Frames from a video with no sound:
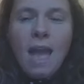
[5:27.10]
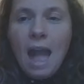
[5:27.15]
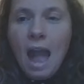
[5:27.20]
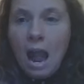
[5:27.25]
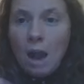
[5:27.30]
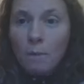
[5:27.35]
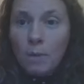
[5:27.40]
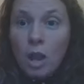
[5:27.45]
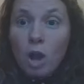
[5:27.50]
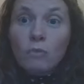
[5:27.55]

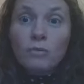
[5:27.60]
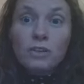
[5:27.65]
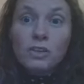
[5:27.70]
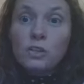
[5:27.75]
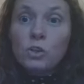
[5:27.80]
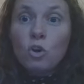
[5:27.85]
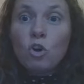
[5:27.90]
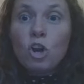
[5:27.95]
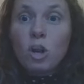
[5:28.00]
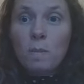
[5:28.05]
And we often
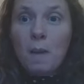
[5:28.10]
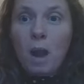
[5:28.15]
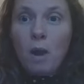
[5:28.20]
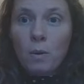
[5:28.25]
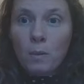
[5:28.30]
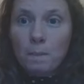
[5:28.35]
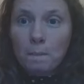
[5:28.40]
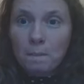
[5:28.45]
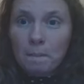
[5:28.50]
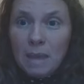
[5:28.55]
talk
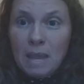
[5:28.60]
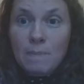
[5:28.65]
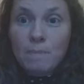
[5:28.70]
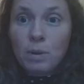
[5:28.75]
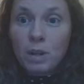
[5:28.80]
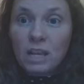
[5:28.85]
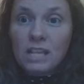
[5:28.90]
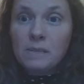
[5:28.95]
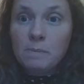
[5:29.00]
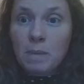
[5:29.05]
about
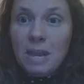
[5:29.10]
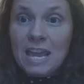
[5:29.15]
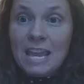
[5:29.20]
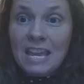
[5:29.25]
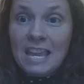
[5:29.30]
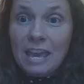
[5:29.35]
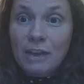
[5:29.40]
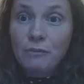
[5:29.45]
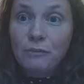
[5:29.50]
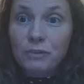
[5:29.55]
people as
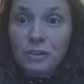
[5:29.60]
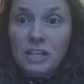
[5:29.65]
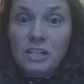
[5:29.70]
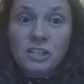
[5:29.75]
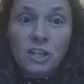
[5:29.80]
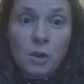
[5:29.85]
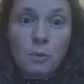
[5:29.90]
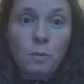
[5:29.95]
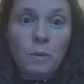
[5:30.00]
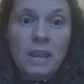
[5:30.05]
being gifted,
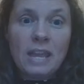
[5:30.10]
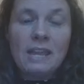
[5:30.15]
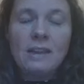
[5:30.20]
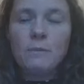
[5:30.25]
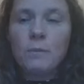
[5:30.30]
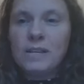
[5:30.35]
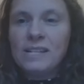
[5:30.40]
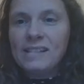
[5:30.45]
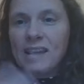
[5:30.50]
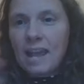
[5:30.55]
don't we?
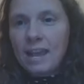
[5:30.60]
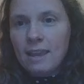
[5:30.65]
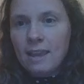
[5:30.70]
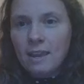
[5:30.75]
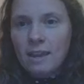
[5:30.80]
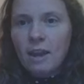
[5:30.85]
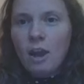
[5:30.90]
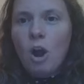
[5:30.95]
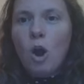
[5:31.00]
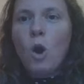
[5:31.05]
We say,
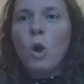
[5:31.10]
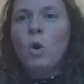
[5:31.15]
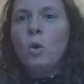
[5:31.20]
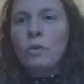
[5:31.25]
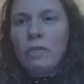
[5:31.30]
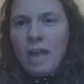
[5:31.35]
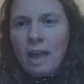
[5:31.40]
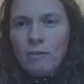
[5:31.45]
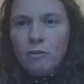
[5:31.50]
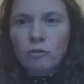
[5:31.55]
oh,
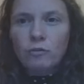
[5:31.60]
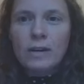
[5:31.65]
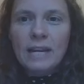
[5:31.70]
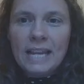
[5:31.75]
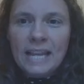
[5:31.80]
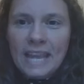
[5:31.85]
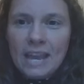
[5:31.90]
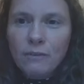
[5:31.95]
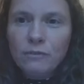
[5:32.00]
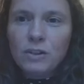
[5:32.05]
they're a
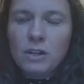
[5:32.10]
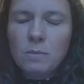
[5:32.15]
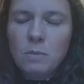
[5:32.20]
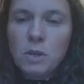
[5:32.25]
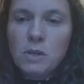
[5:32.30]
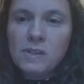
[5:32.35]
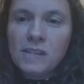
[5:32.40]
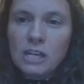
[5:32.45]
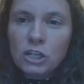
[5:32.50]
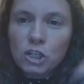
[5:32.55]
really gifted
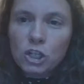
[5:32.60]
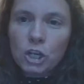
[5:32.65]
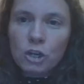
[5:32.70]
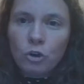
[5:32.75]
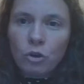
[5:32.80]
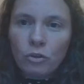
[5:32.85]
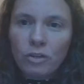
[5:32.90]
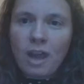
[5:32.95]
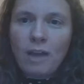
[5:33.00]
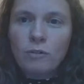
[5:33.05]
musician
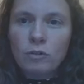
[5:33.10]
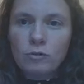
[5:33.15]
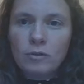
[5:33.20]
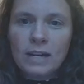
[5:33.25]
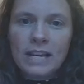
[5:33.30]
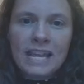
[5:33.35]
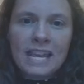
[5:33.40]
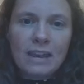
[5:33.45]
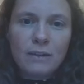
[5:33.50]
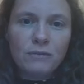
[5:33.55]
or they're a
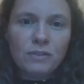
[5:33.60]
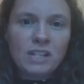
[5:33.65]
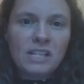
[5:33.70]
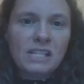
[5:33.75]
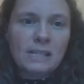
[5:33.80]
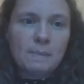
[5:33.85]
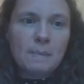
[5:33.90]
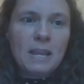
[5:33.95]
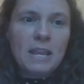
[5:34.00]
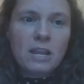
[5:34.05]
really gifted
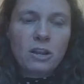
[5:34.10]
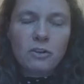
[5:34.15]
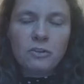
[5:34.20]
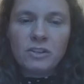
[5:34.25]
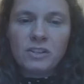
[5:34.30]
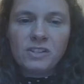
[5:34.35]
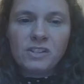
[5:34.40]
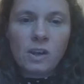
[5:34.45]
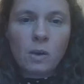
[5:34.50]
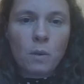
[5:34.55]
speaker
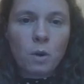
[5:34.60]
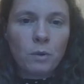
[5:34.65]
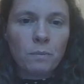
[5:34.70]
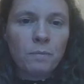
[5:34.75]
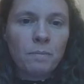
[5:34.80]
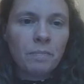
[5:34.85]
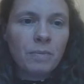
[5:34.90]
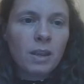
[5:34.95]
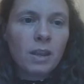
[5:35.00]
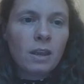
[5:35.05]
and so on.
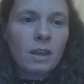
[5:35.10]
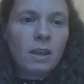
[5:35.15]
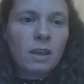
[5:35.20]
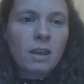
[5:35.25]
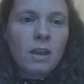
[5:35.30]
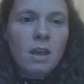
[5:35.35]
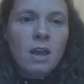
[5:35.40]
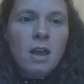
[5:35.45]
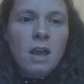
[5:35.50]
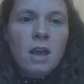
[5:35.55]

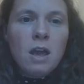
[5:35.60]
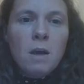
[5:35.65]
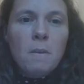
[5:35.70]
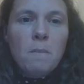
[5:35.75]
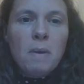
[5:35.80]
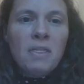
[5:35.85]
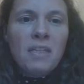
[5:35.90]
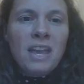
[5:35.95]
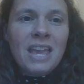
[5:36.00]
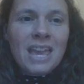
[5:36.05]

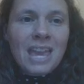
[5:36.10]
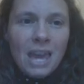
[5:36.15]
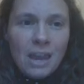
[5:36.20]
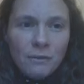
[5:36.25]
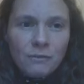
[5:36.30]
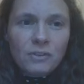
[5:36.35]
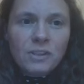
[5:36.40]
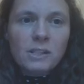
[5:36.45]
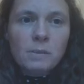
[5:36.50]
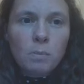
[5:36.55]
But the
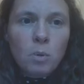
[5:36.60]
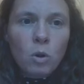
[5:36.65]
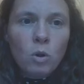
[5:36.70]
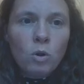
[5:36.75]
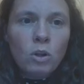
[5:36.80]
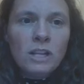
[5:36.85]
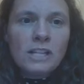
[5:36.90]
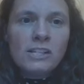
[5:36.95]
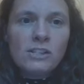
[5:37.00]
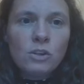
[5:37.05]
gifts
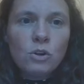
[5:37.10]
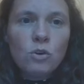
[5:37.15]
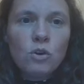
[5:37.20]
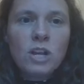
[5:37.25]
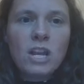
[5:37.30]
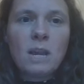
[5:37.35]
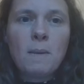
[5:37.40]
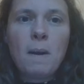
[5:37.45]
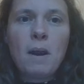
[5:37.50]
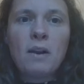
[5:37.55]
Paul is
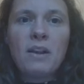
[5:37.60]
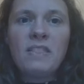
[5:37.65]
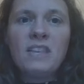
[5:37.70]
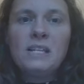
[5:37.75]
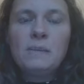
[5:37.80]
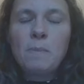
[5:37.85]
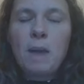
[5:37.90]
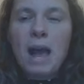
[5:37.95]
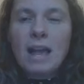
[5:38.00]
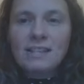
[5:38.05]
talking about in
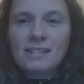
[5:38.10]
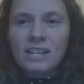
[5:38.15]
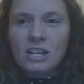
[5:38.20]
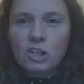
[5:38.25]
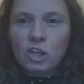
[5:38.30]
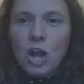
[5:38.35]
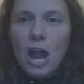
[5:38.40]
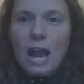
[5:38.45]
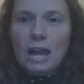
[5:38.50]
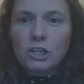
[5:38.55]
this
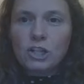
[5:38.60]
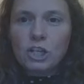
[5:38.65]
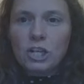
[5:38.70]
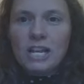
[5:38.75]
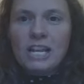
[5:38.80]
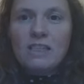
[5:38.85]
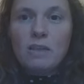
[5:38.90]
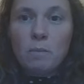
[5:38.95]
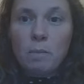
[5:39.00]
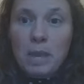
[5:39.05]
passage are
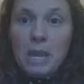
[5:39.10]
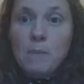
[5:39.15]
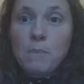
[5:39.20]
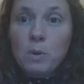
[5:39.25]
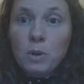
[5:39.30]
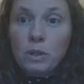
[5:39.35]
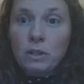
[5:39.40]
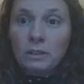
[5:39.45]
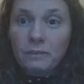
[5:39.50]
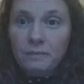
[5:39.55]
actually the
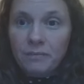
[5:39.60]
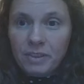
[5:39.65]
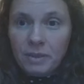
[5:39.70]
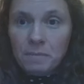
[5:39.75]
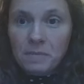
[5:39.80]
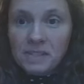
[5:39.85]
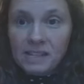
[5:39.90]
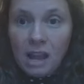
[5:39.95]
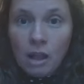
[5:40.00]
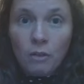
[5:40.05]
people
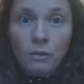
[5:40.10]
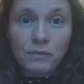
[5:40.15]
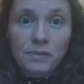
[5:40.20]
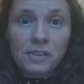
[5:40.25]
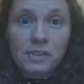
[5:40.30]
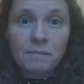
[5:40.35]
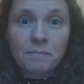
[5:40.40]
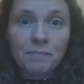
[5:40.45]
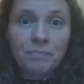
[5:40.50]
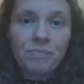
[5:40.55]

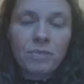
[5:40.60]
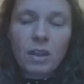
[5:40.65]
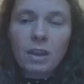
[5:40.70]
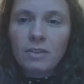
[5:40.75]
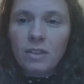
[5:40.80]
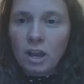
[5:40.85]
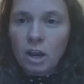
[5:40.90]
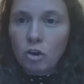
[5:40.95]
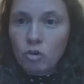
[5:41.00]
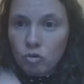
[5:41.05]
themselves
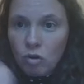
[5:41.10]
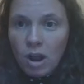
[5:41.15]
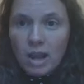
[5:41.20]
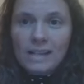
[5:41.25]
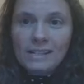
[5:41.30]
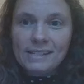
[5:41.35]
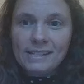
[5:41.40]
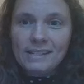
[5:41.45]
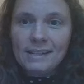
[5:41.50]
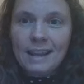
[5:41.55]
that
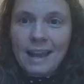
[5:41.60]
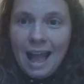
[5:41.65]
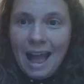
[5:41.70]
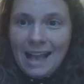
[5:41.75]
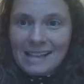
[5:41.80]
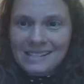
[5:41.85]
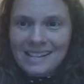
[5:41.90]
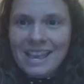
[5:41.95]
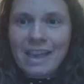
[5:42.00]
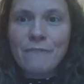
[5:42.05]
Christ
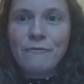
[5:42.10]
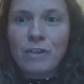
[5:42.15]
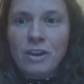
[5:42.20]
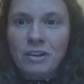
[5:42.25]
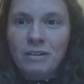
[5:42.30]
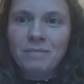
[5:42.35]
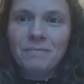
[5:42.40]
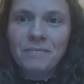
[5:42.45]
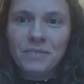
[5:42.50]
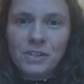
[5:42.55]
has
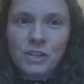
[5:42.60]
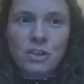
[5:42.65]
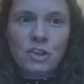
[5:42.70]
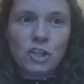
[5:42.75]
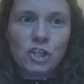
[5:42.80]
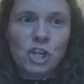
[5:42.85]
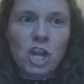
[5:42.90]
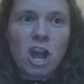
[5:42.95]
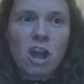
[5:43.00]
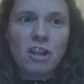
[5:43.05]
given to the
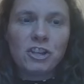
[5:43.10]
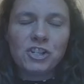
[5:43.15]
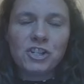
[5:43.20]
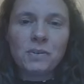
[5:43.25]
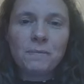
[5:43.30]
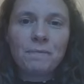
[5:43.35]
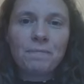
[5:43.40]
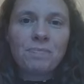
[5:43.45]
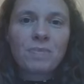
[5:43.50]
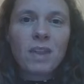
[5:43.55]
church.
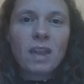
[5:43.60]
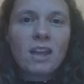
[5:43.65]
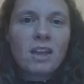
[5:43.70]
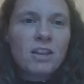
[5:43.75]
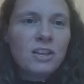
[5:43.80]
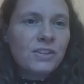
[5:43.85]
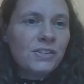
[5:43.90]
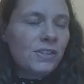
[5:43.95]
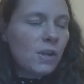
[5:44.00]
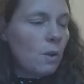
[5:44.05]

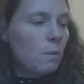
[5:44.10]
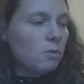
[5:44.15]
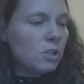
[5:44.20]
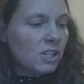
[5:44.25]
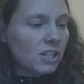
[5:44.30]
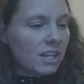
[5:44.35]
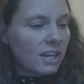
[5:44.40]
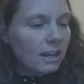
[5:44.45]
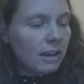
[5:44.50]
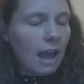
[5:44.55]
So I'm
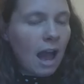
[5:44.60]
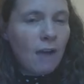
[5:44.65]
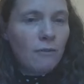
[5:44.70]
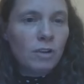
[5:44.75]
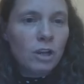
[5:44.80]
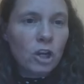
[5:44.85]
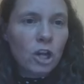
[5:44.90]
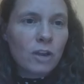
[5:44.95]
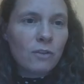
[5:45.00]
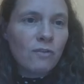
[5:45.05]
just going to have a
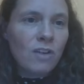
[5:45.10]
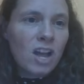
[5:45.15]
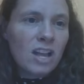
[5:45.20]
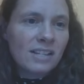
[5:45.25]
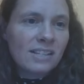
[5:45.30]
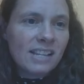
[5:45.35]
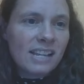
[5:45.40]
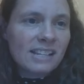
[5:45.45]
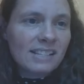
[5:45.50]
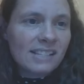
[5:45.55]
look at
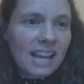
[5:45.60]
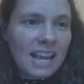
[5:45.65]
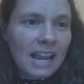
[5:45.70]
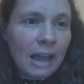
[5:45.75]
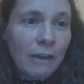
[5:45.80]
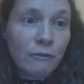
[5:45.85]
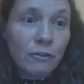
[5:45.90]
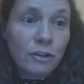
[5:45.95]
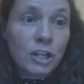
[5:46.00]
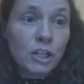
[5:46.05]
verses
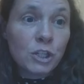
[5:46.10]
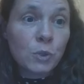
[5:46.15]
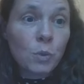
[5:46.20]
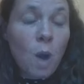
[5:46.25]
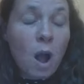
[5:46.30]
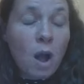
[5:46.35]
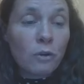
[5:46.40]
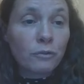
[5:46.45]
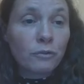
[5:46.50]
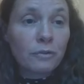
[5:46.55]
11 and
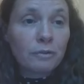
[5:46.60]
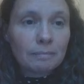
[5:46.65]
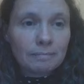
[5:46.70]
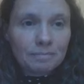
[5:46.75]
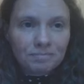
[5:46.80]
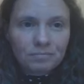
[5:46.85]
12.